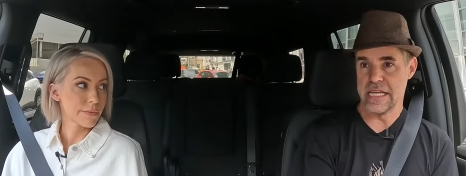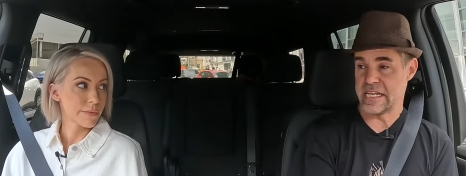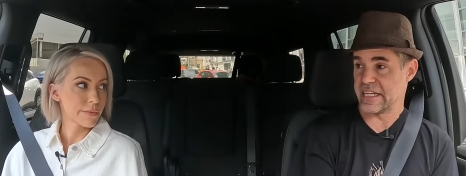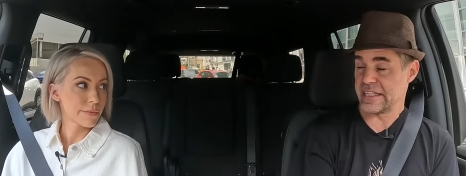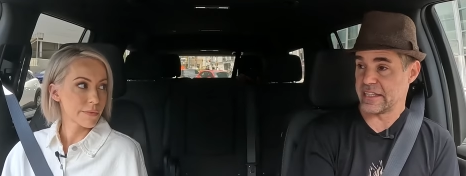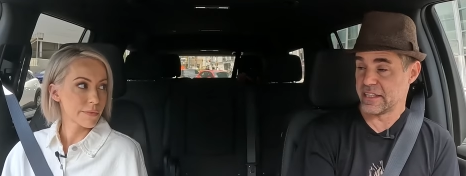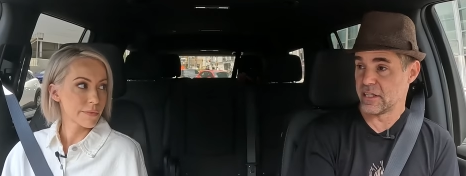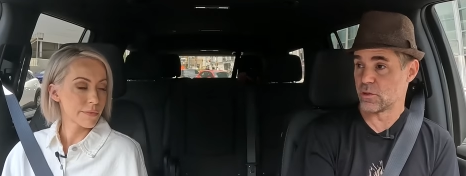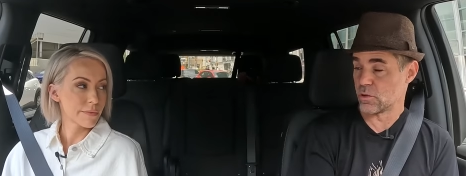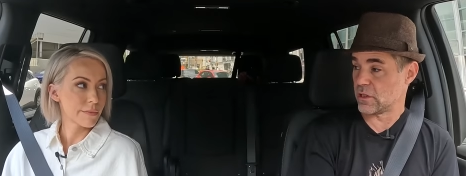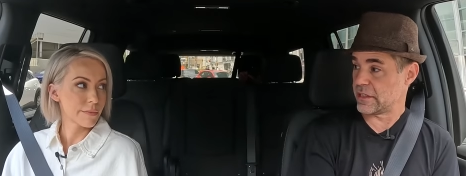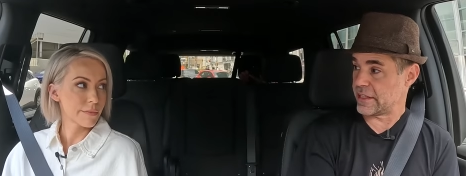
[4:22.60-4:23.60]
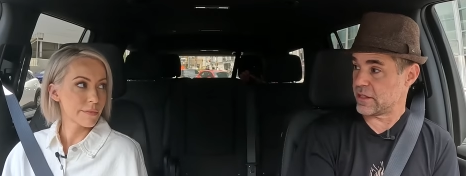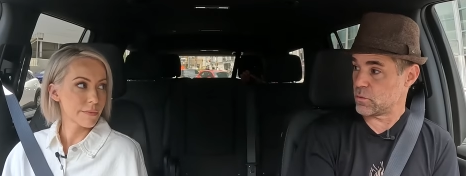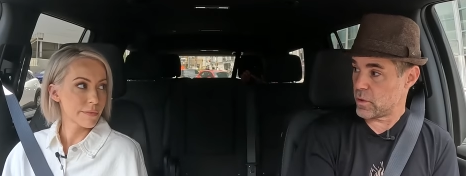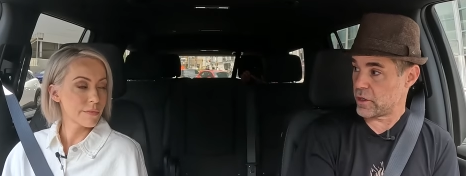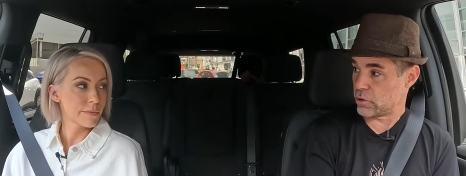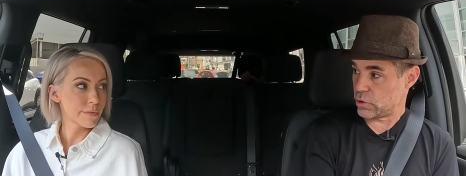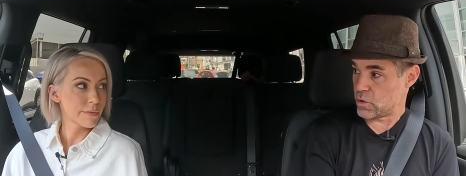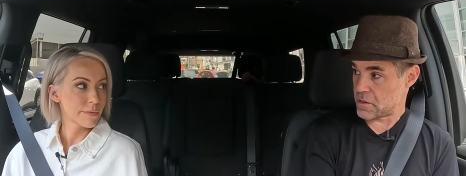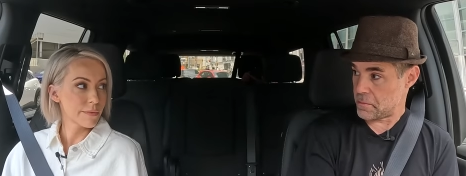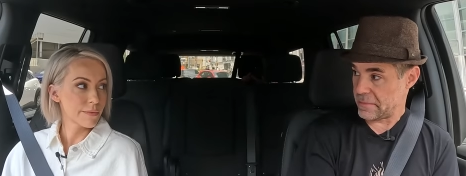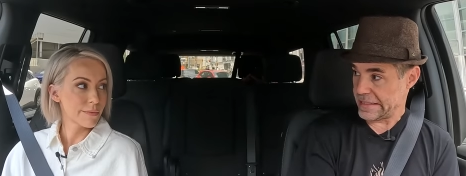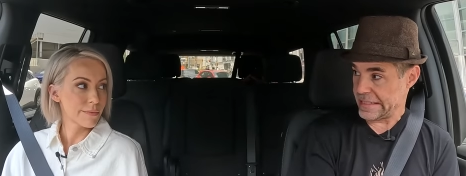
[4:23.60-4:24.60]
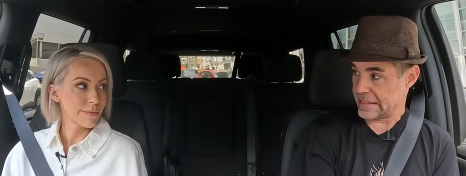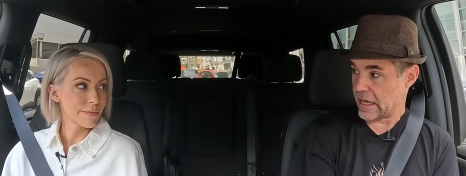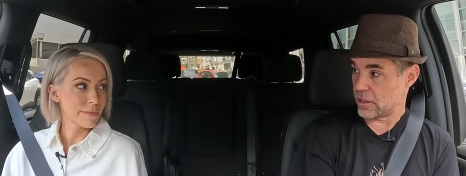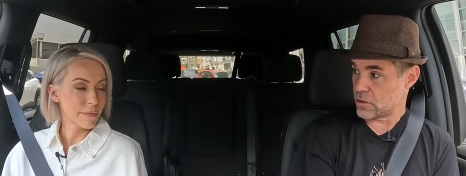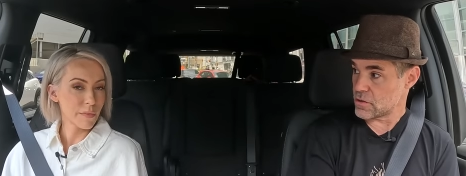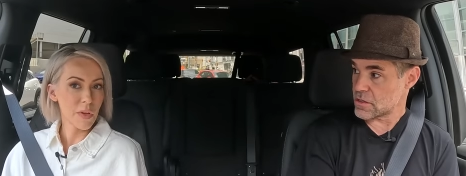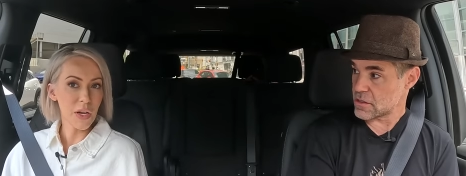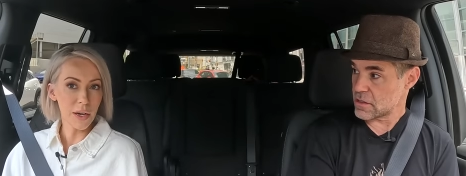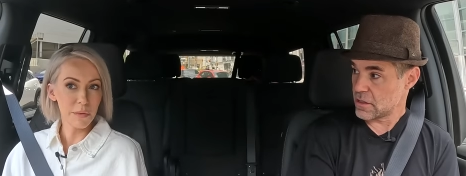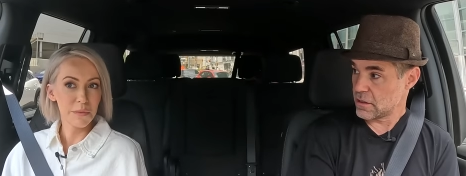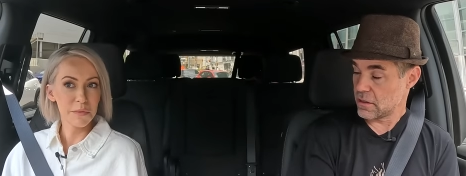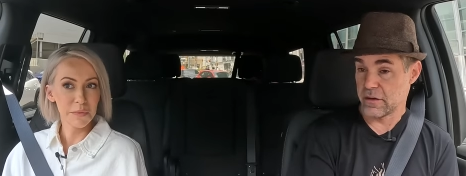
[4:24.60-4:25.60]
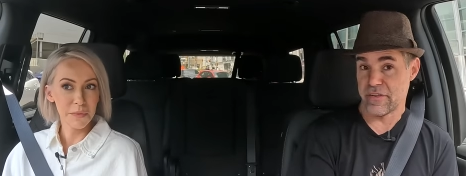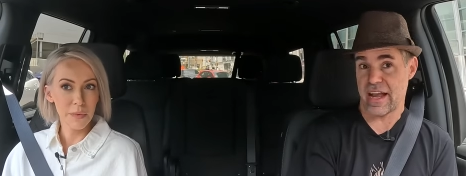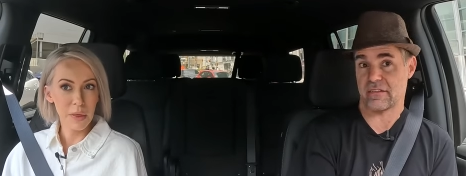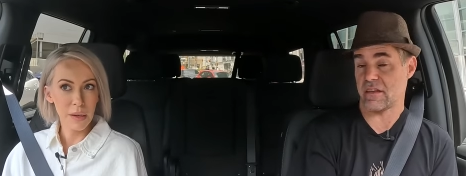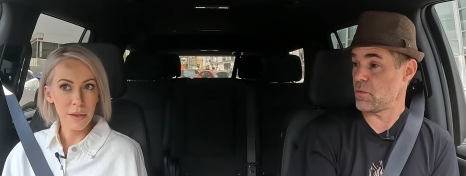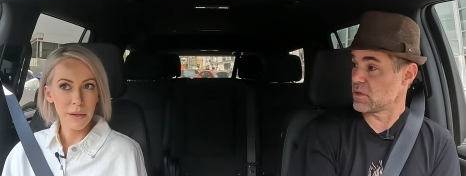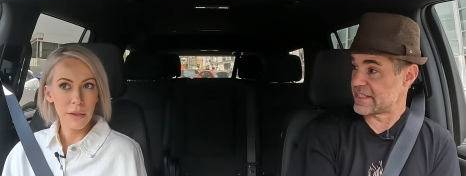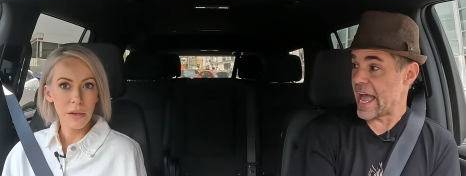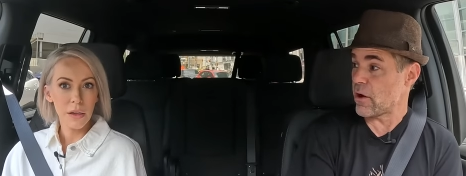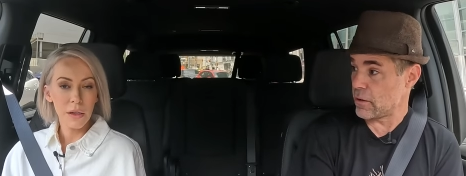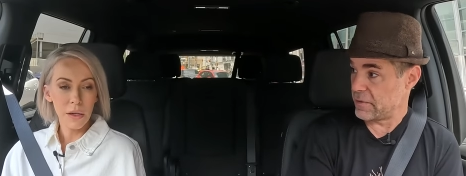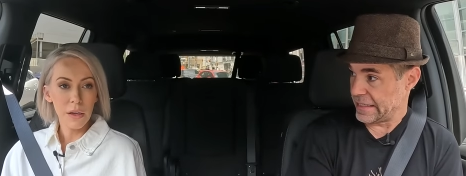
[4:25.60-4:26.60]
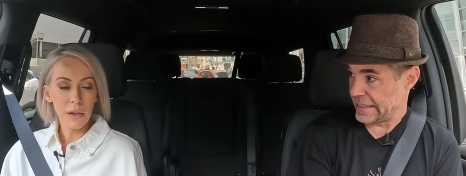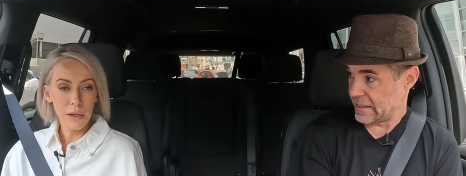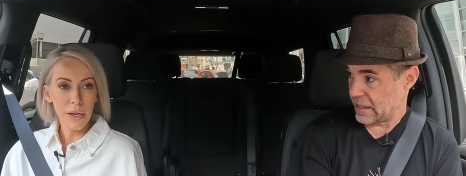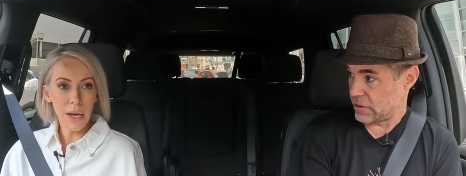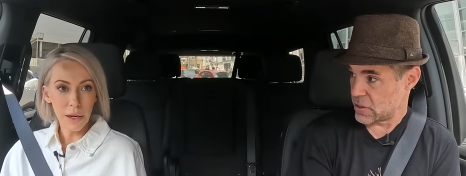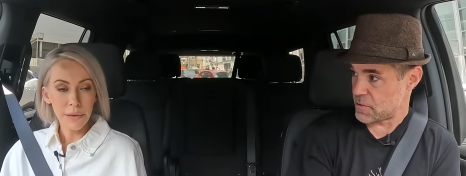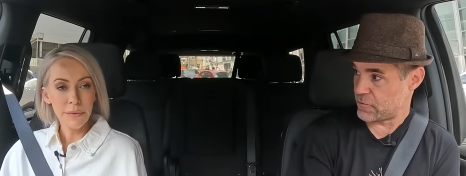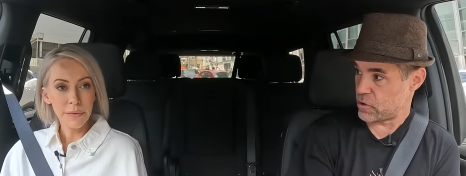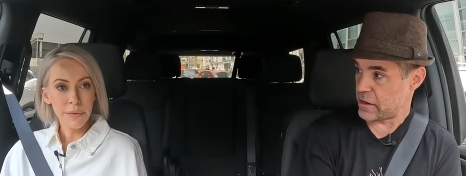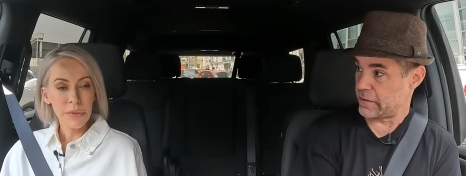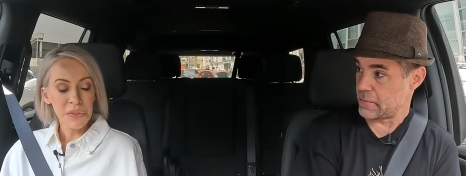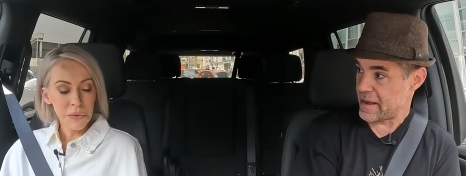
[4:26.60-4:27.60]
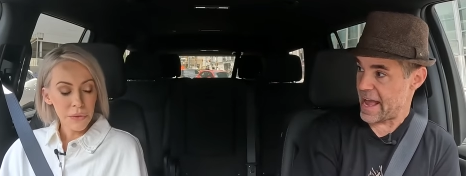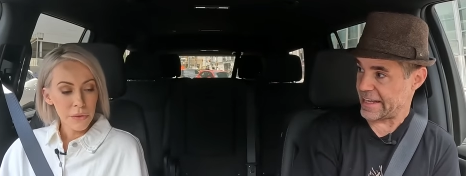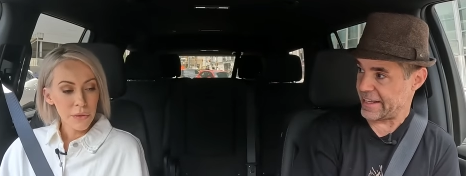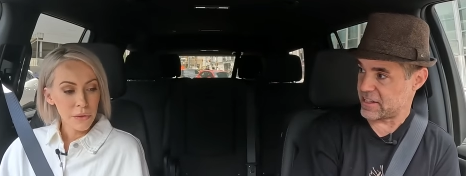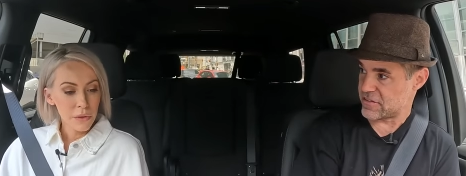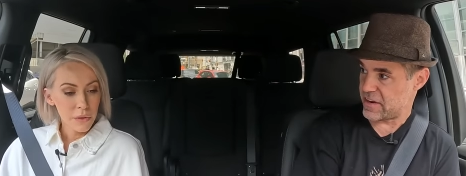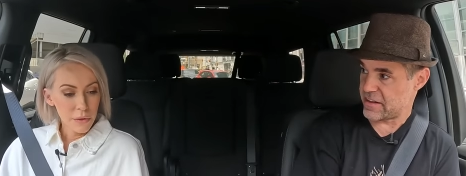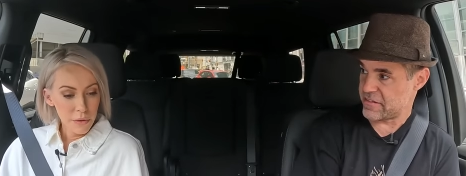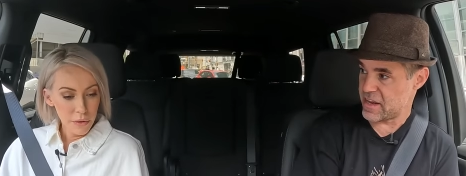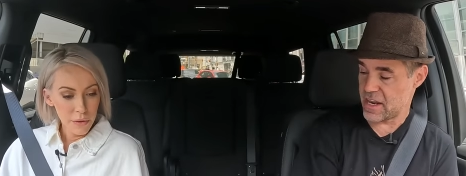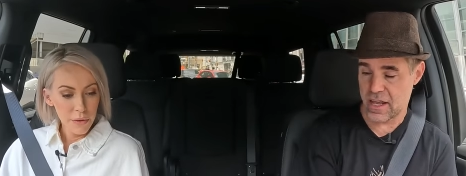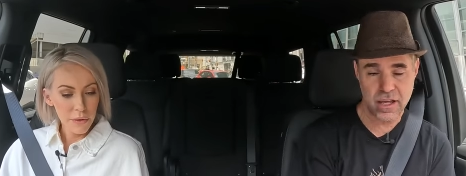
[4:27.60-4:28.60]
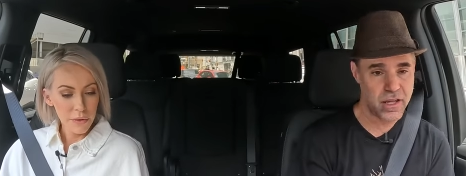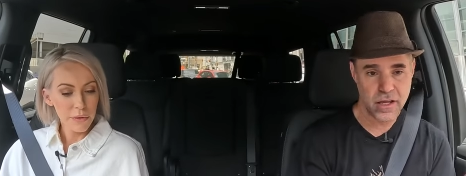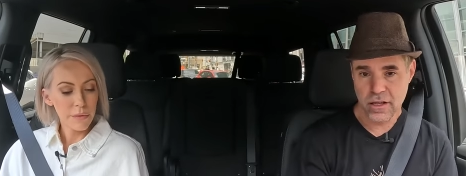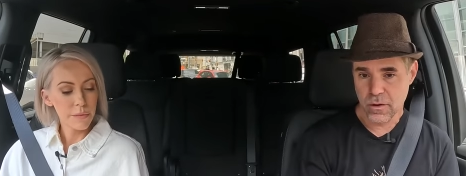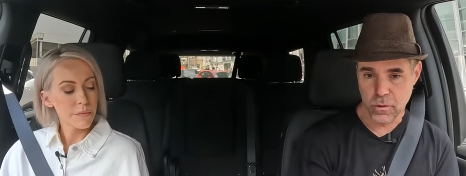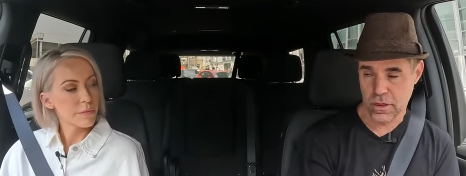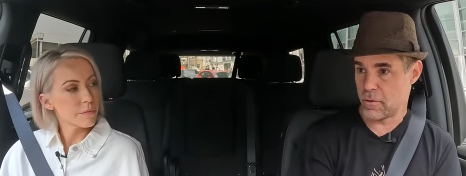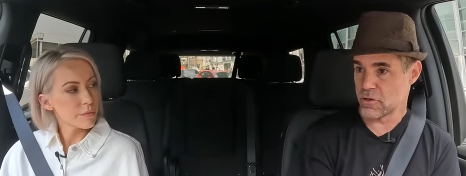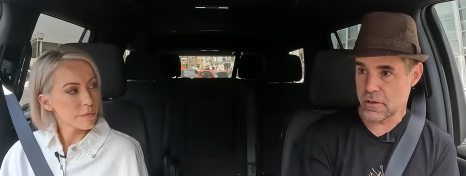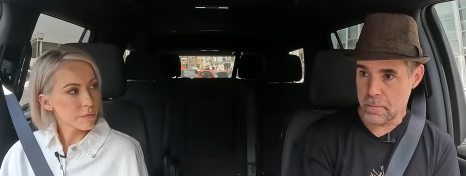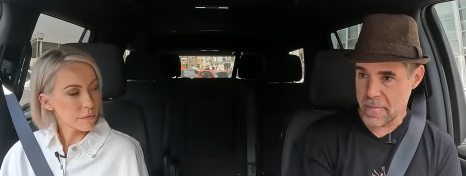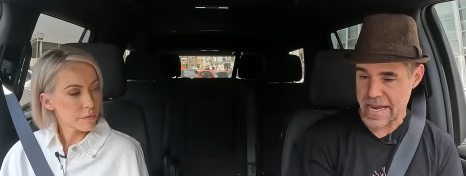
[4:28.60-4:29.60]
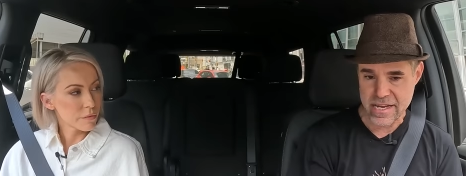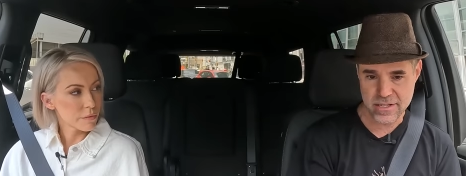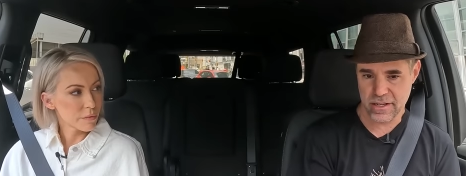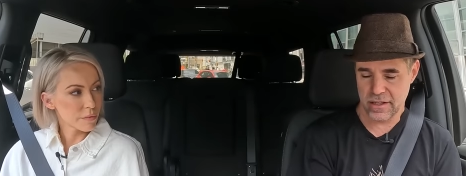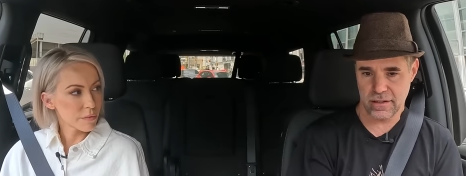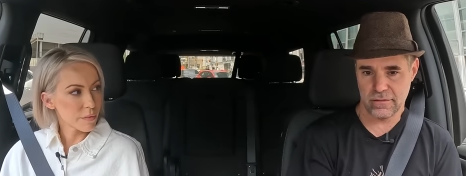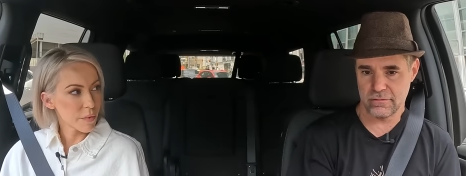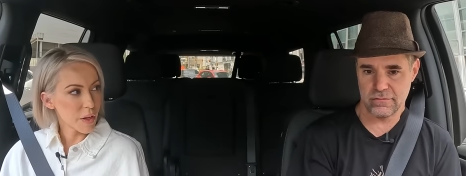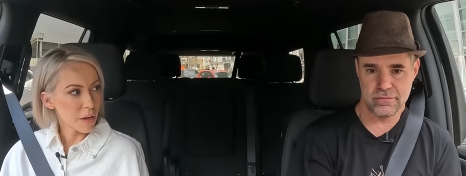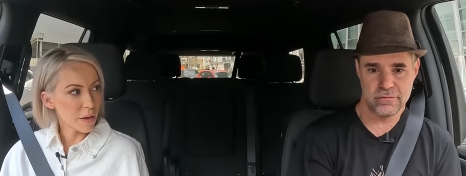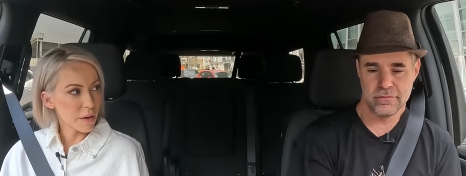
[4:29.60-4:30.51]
Speaker 1: he could literally win or lose a million dollars. Yeah. In fact, he was down a million dollars before coming back against Vidi, one of the most amazing